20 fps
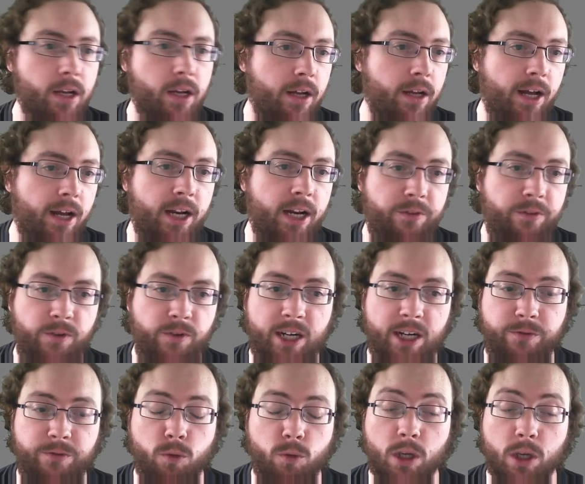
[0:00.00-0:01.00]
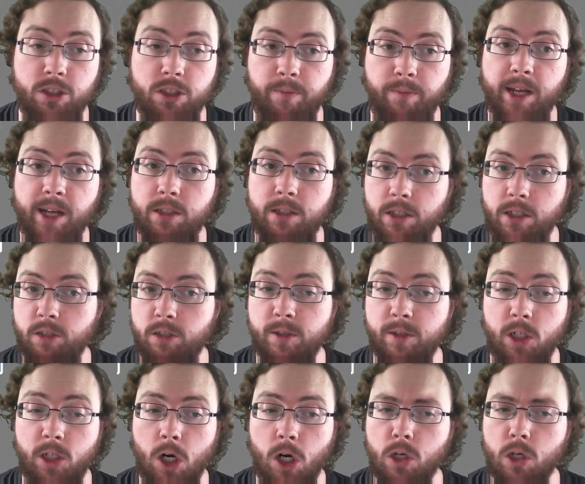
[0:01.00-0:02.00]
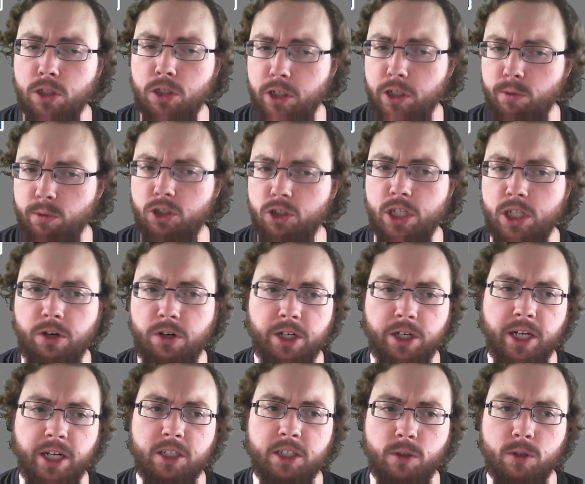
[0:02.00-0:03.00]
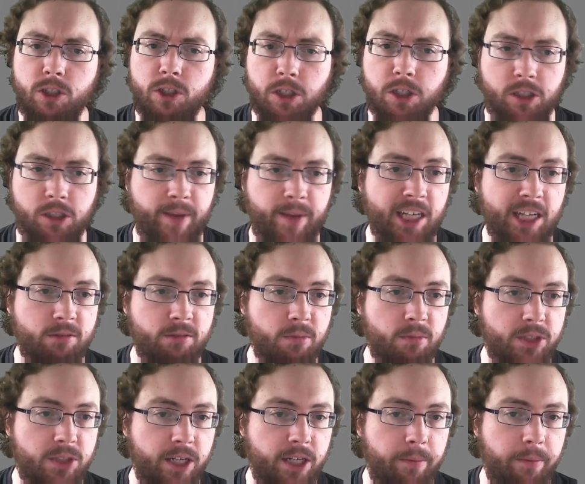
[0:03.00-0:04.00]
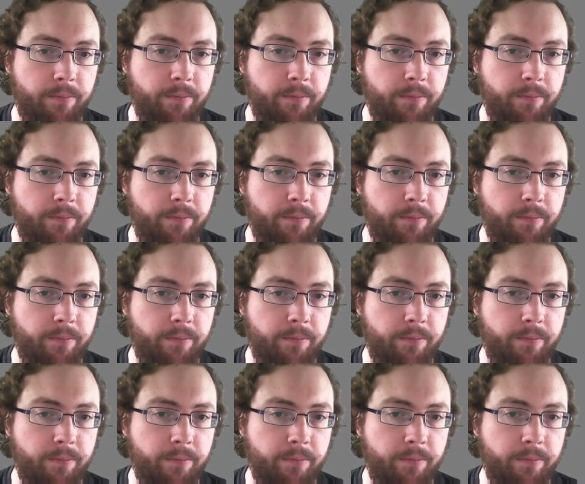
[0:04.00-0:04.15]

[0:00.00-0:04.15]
And in fact, if you want to make the intermission longer, you will generally need to adjust maximum time.